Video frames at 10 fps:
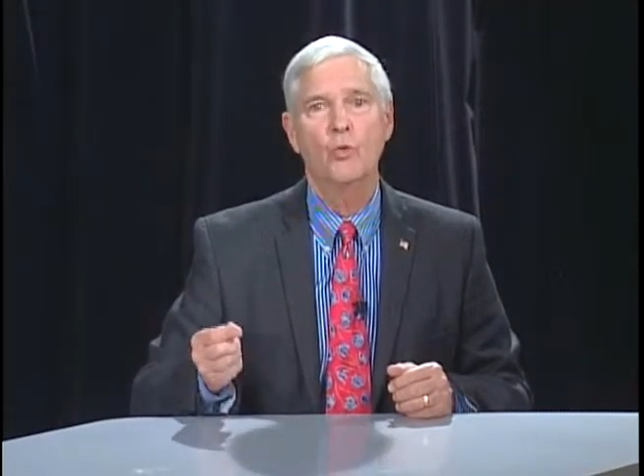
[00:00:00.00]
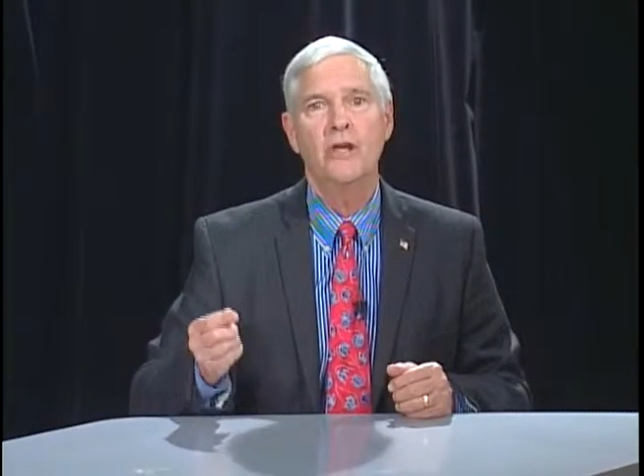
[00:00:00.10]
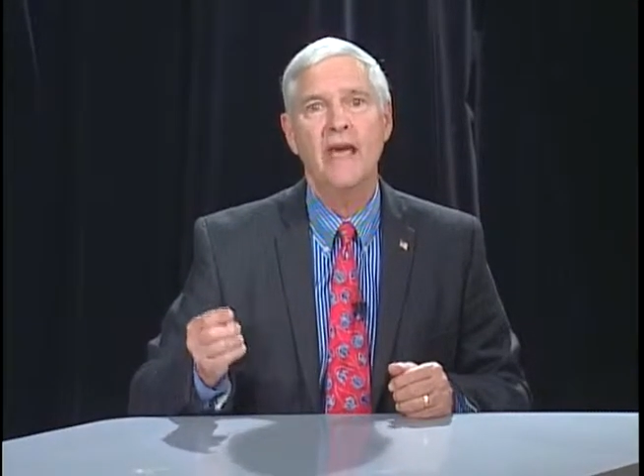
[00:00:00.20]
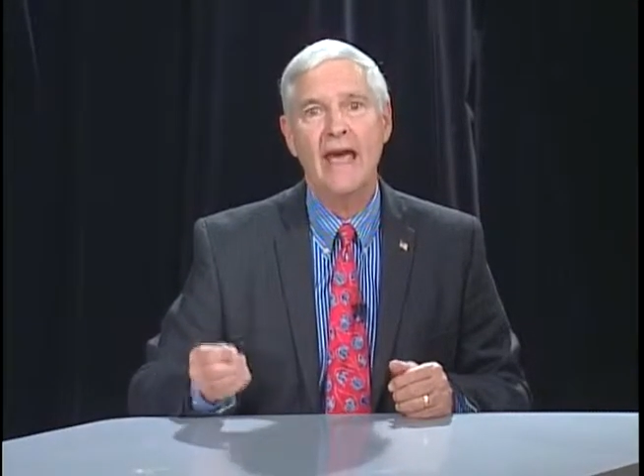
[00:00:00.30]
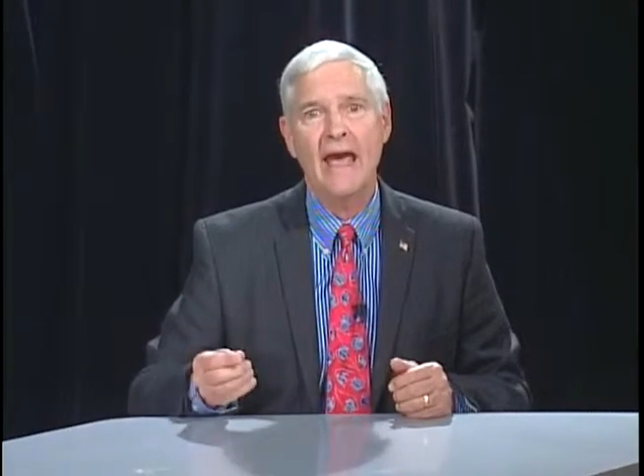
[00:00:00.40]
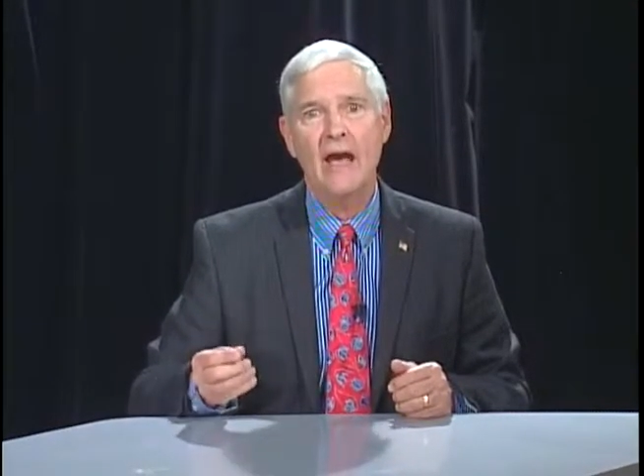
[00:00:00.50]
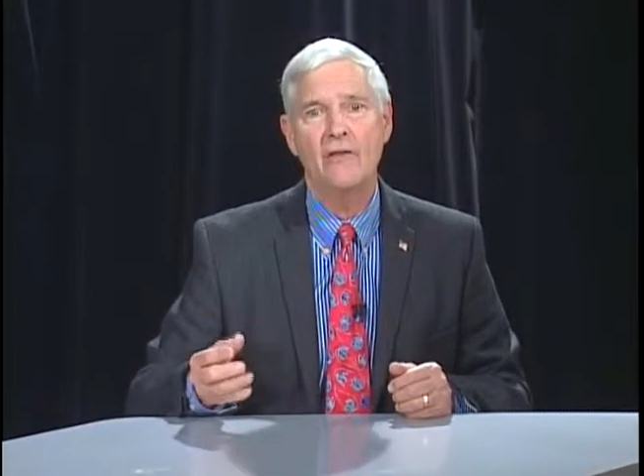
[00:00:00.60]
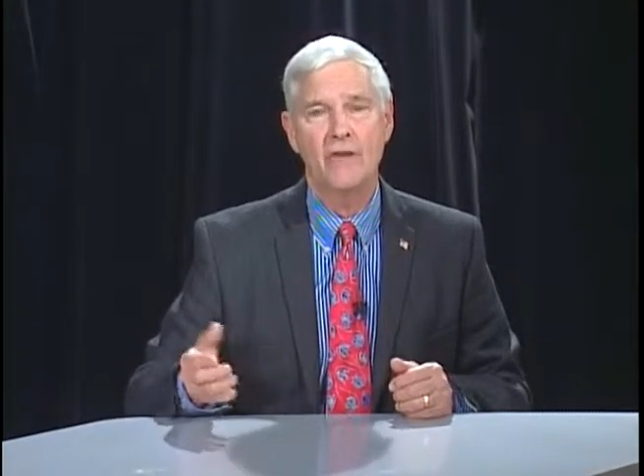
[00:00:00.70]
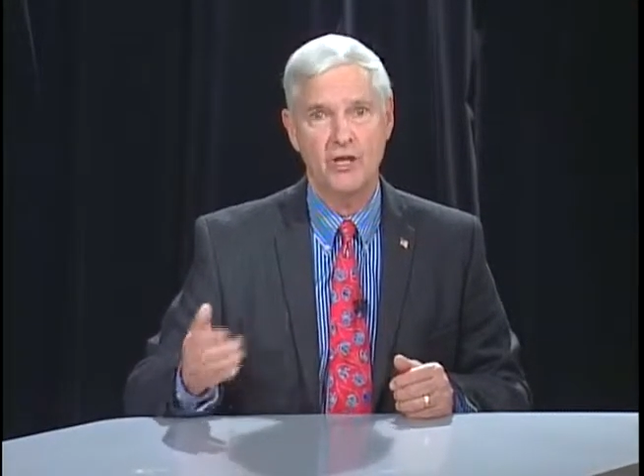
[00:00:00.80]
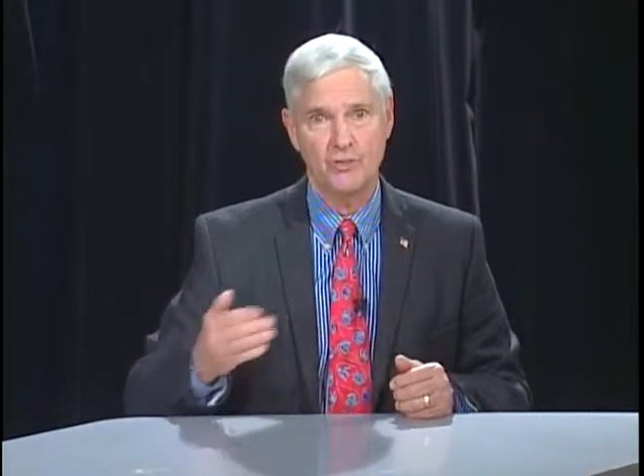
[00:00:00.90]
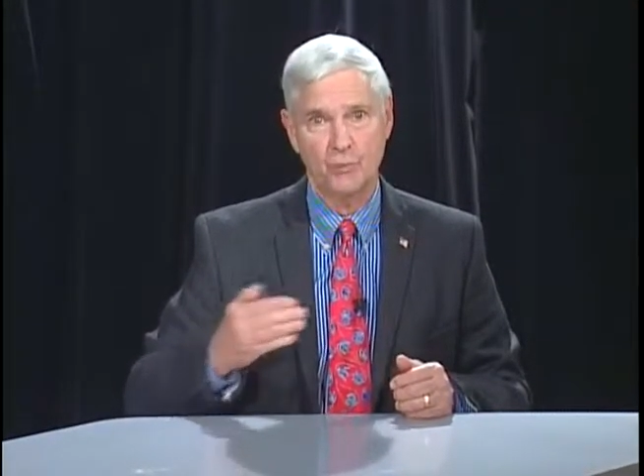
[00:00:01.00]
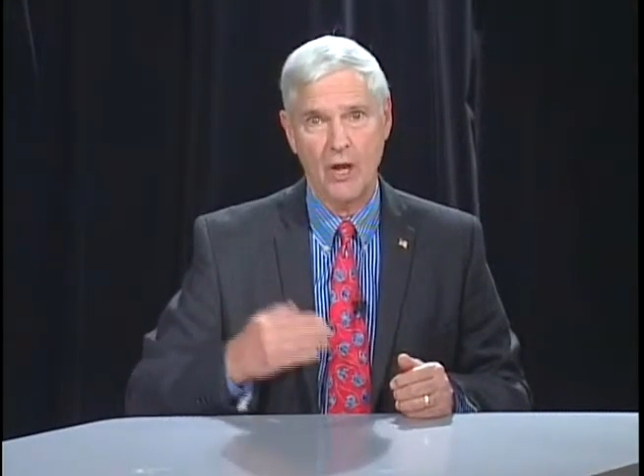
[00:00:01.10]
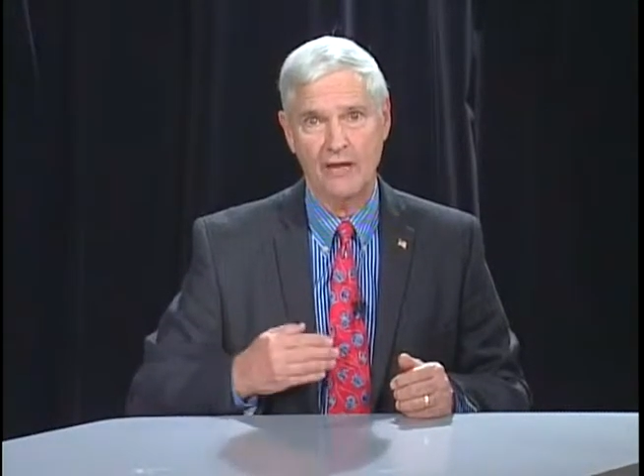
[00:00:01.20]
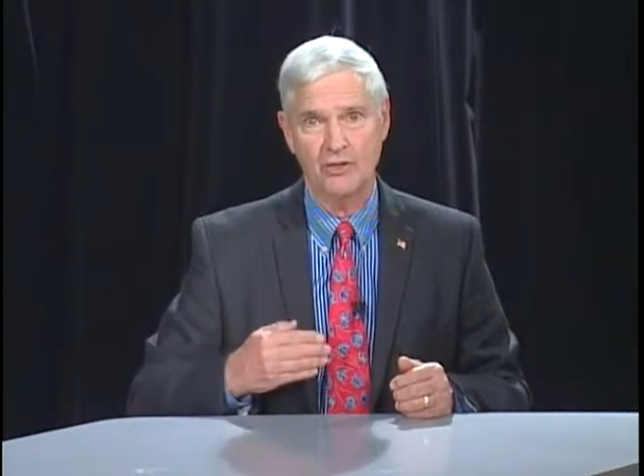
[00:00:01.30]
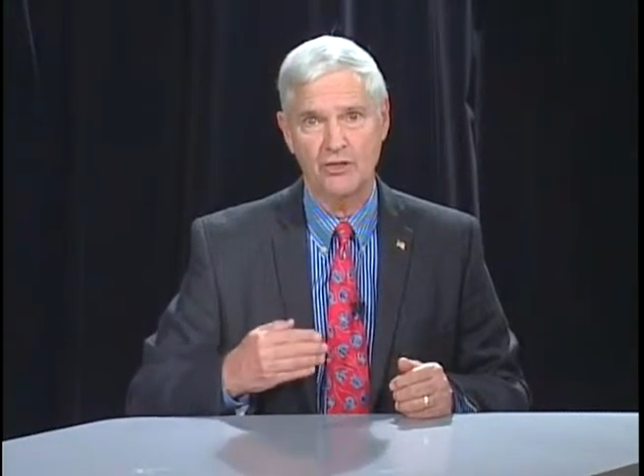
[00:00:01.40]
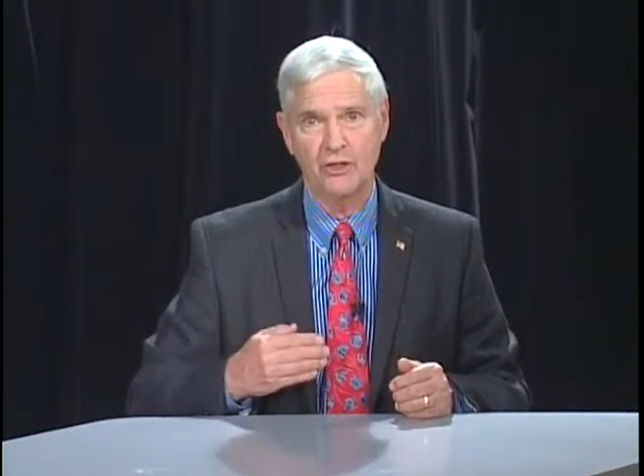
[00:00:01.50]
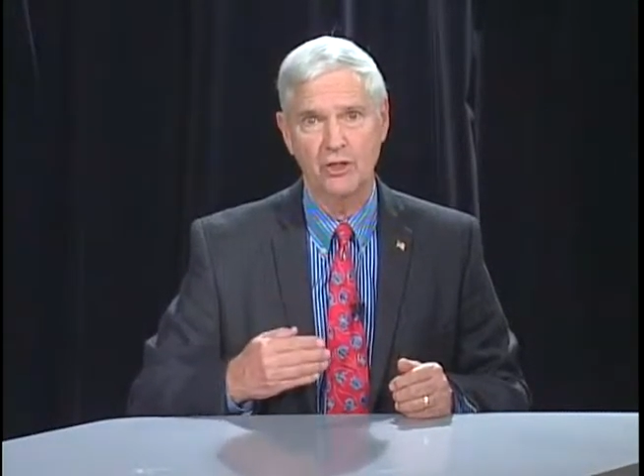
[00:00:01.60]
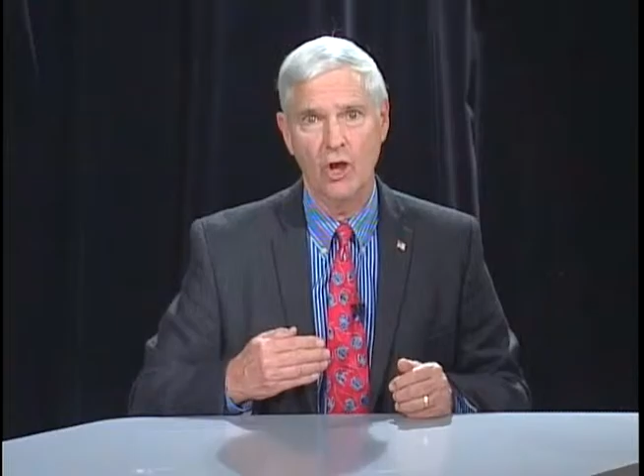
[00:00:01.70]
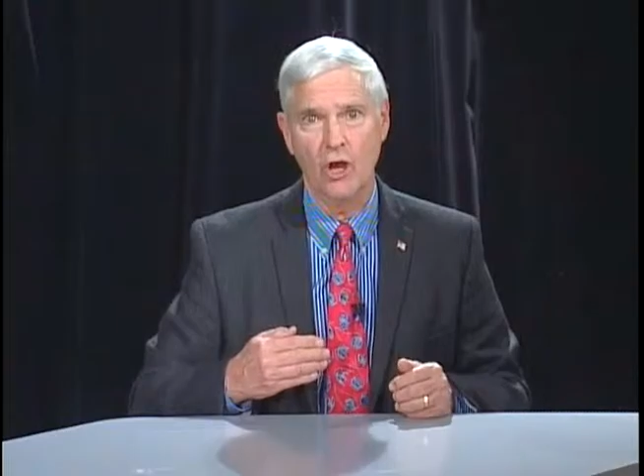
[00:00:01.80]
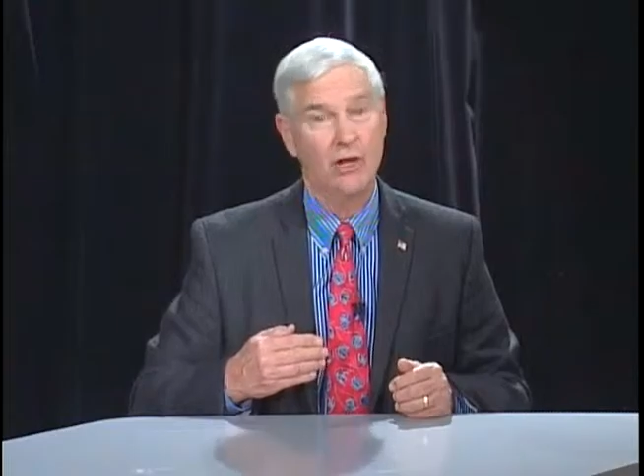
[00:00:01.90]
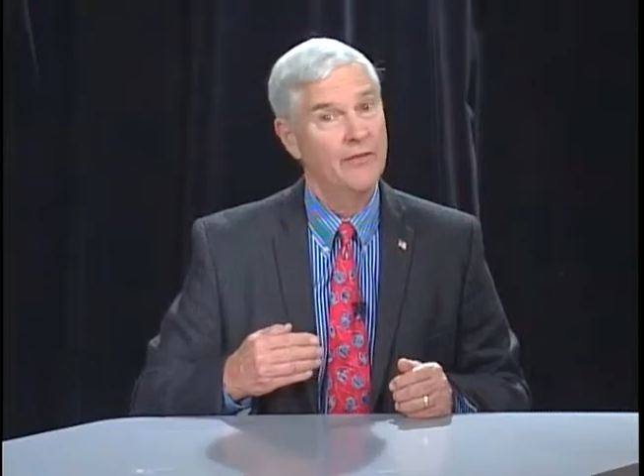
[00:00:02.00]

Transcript: we have as practicing law?